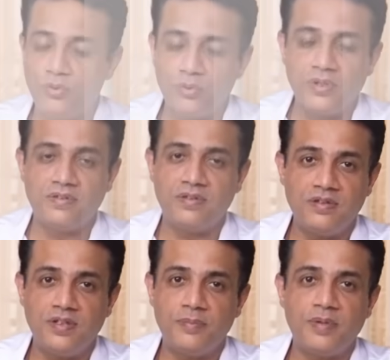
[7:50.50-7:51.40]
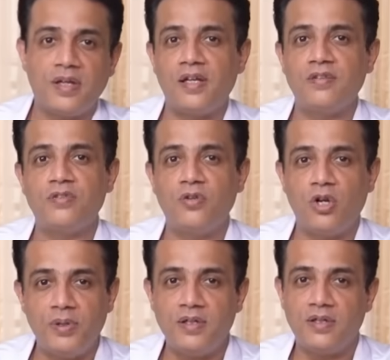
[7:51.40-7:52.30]
do consider them as
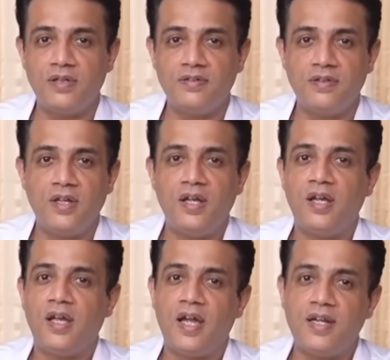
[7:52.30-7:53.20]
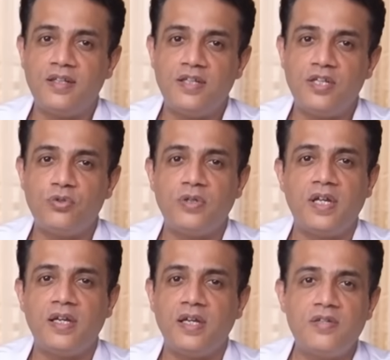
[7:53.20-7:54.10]
normal kids, and they should
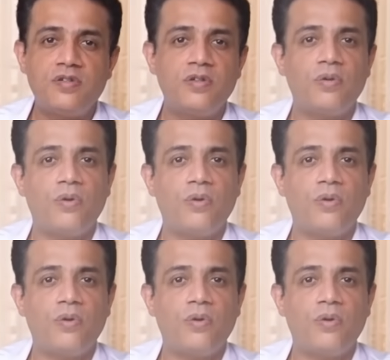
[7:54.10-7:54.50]
engage in